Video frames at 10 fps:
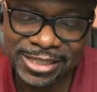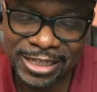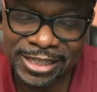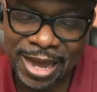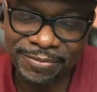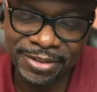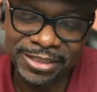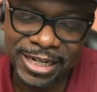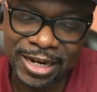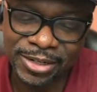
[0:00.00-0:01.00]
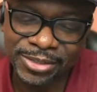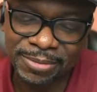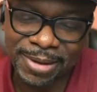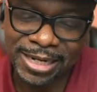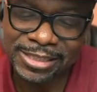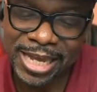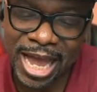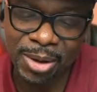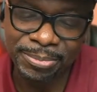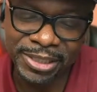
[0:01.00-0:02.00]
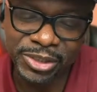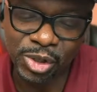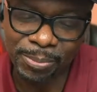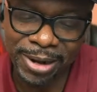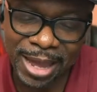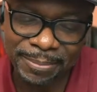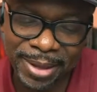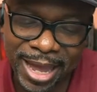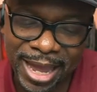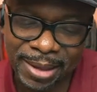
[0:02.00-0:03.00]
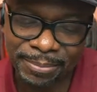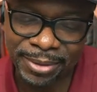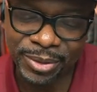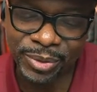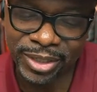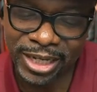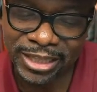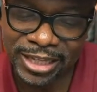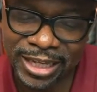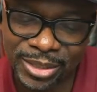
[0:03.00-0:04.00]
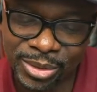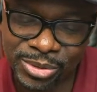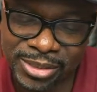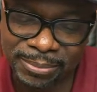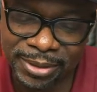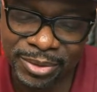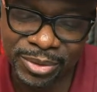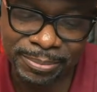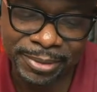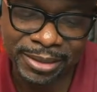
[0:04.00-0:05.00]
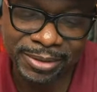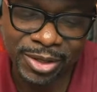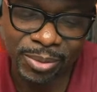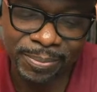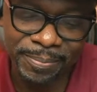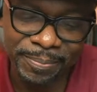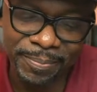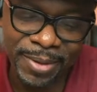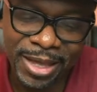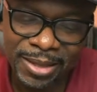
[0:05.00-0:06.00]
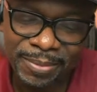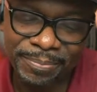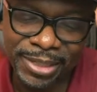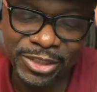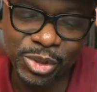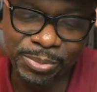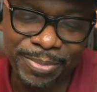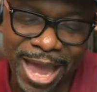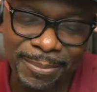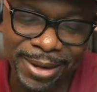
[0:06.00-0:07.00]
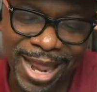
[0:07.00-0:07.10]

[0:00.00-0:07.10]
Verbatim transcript: excellent Theophilus said, I heard somebody say, I'll beat your black behind blue and then use the blue to beat your beat you back